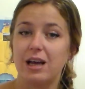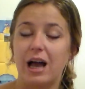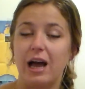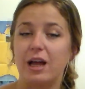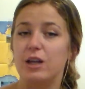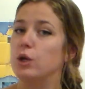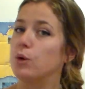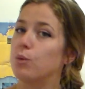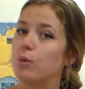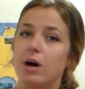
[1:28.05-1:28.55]

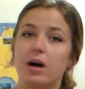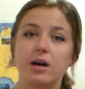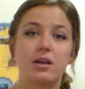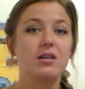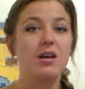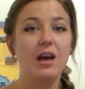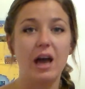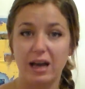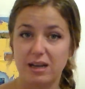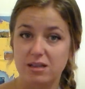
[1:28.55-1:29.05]
And you work
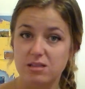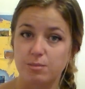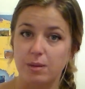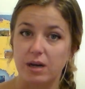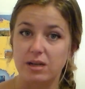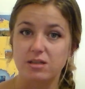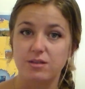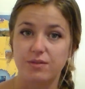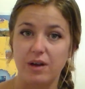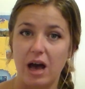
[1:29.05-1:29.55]
X
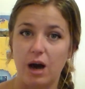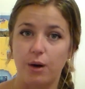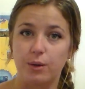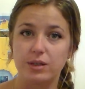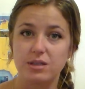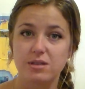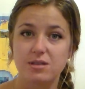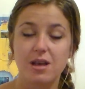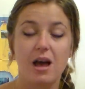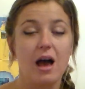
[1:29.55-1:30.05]
amount of
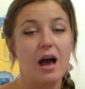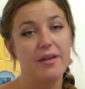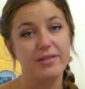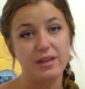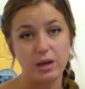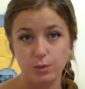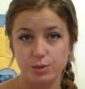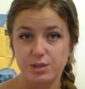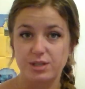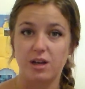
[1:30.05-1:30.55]
hours, and
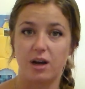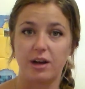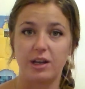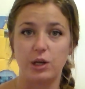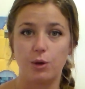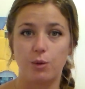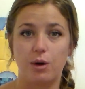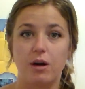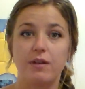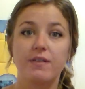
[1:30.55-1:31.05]
they will sign
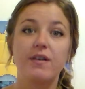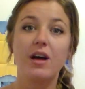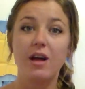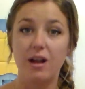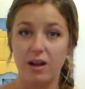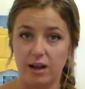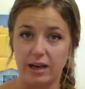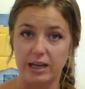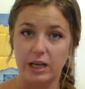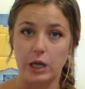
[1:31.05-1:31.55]
you off
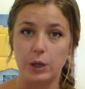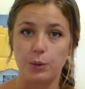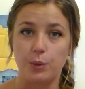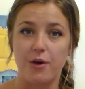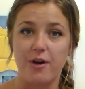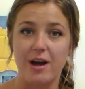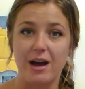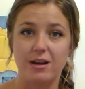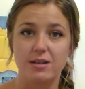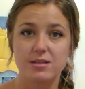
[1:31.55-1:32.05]
like
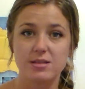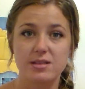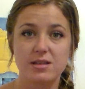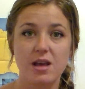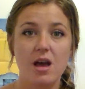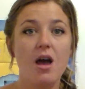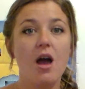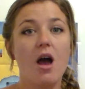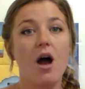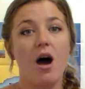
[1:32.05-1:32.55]
anywhere else.